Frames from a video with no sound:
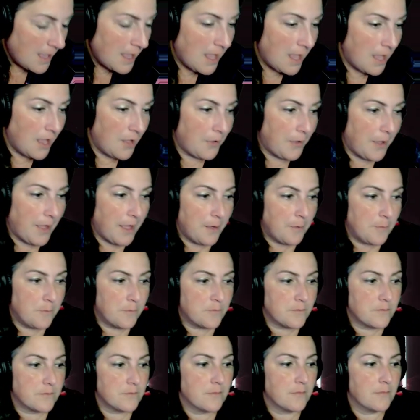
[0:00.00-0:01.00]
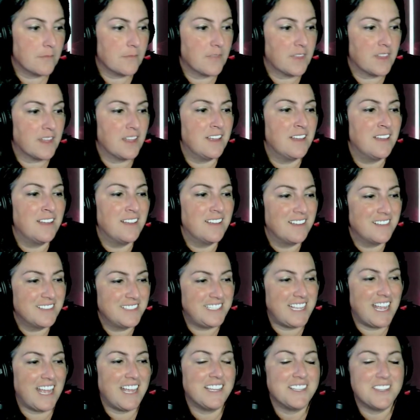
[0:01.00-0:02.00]
okay.
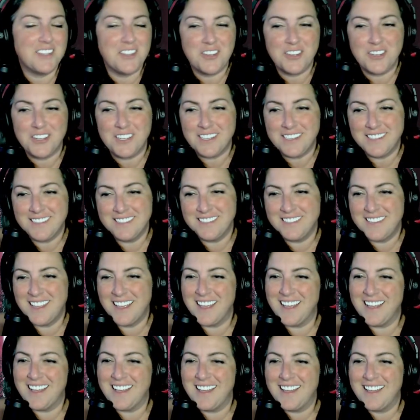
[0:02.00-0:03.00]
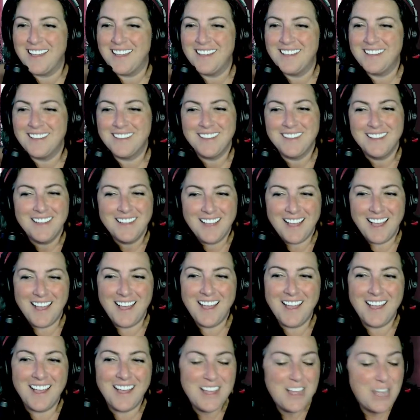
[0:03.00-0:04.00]
Day in the hood.
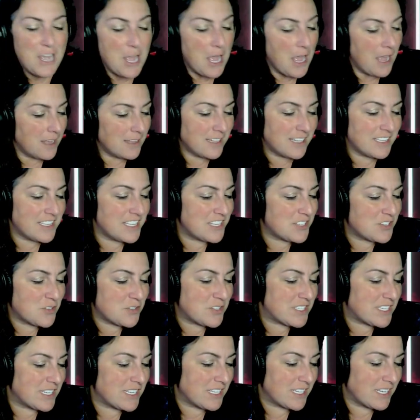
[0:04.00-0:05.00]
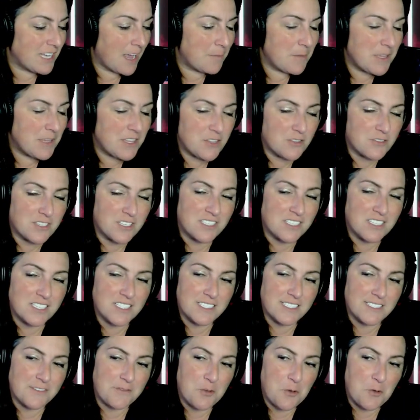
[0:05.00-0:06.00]
I think these are silly. I mean, there's a
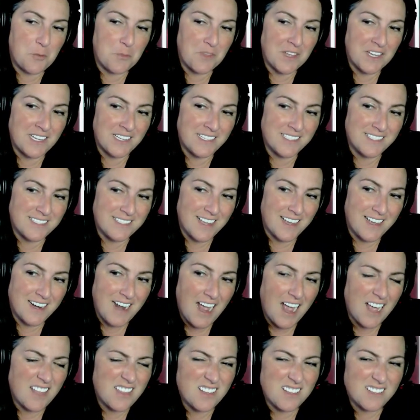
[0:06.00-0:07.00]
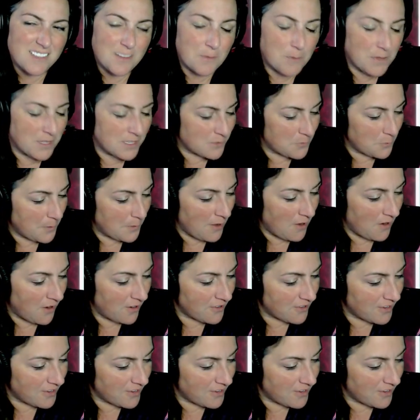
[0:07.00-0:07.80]
list of them. Like I said, I thought some of these would be harder